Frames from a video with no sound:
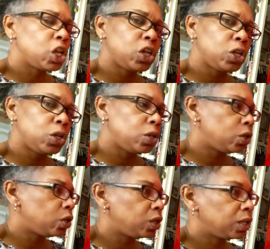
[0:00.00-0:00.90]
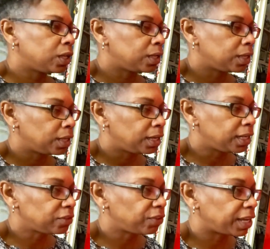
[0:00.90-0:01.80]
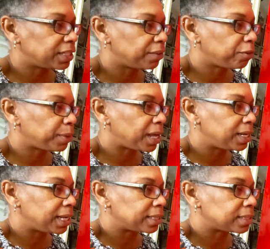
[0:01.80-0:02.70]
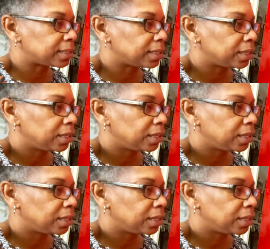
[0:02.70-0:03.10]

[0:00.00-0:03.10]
Ooh. Let's find it from our list.